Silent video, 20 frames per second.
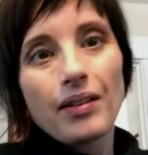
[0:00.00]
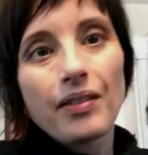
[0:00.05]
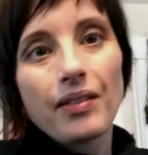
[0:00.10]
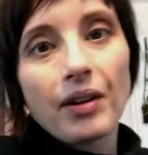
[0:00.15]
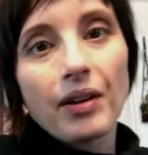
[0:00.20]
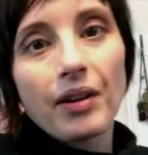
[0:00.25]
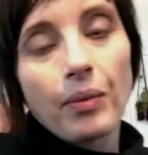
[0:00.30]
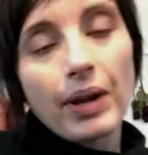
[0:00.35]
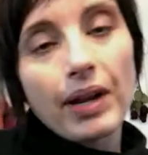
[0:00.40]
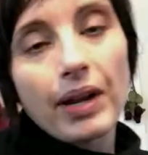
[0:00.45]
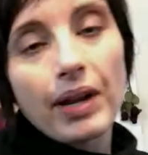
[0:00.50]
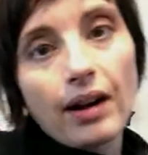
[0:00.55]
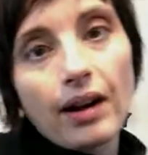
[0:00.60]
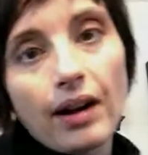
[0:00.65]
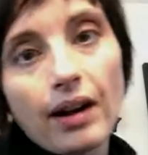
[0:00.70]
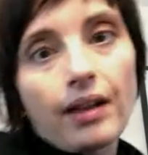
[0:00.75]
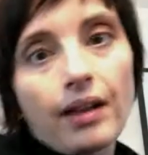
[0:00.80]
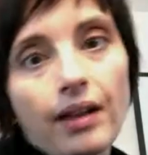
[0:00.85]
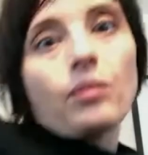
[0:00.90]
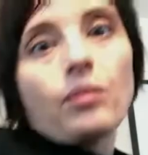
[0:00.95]
that we
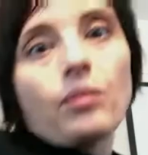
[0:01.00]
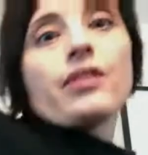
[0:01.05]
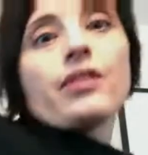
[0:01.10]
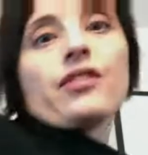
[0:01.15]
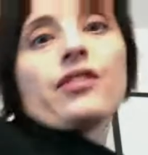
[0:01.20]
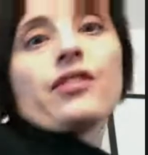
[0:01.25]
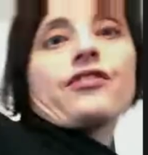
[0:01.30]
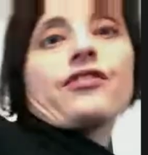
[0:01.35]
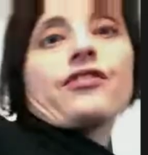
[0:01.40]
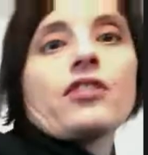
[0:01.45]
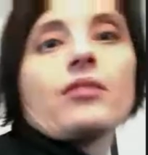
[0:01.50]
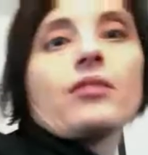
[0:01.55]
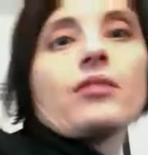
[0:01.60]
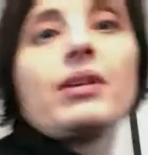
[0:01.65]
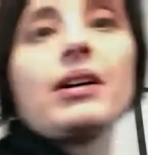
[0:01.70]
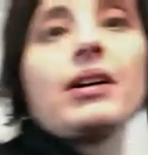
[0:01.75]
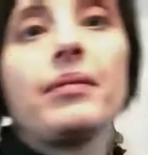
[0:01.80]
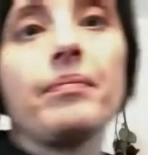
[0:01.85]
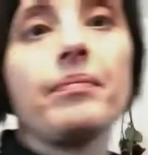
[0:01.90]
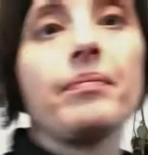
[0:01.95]
got was
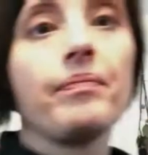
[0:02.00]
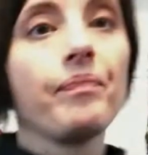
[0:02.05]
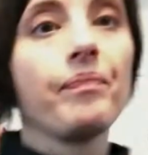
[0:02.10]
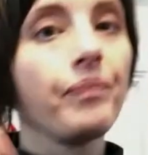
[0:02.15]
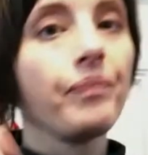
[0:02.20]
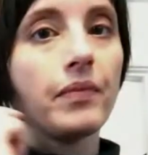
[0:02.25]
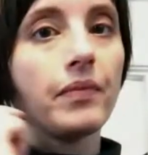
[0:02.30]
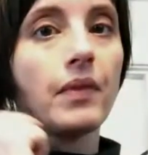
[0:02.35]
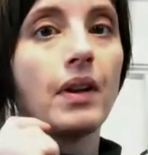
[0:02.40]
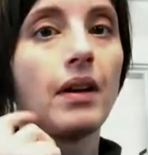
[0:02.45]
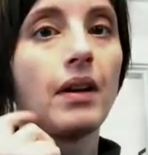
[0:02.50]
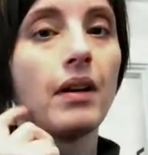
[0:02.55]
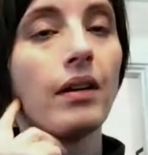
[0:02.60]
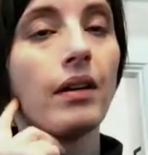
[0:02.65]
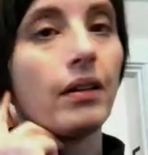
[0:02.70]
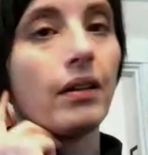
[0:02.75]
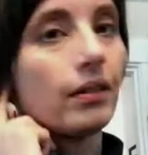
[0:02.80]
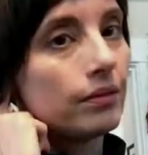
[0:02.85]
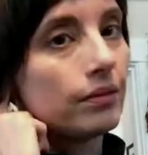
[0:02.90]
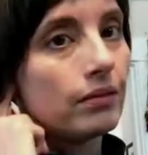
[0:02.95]
from
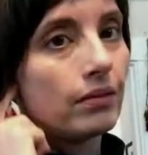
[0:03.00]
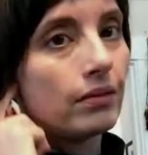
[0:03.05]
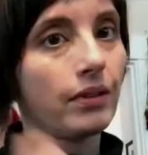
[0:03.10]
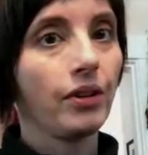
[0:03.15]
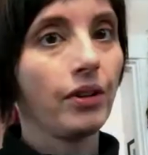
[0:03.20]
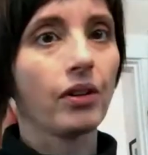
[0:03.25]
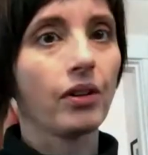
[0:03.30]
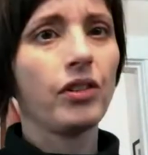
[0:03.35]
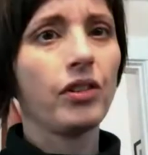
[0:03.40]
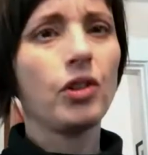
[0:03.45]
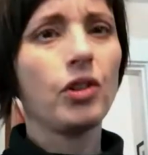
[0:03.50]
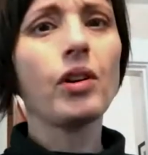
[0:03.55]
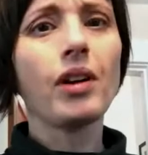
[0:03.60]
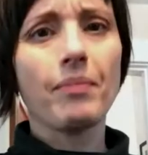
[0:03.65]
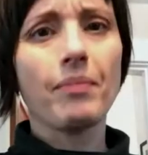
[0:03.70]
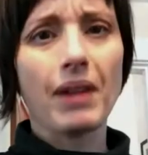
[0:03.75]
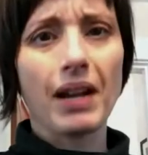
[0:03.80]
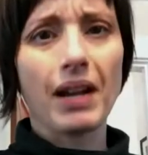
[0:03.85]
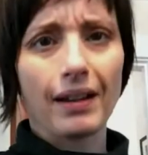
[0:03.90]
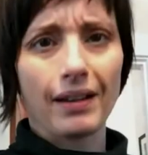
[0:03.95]
uh you'll
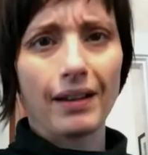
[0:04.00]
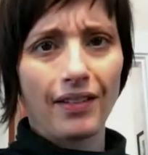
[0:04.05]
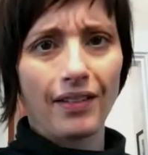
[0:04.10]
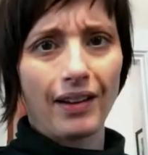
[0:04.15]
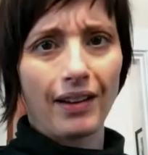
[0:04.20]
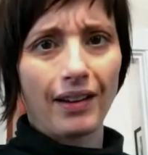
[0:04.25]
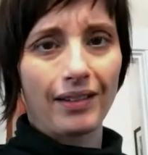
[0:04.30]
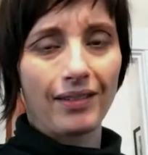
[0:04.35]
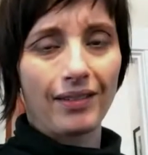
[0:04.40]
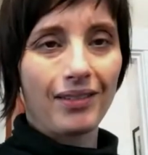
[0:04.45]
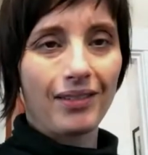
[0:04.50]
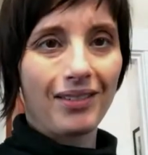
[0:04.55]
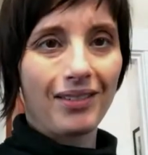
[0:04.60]
come back in a second.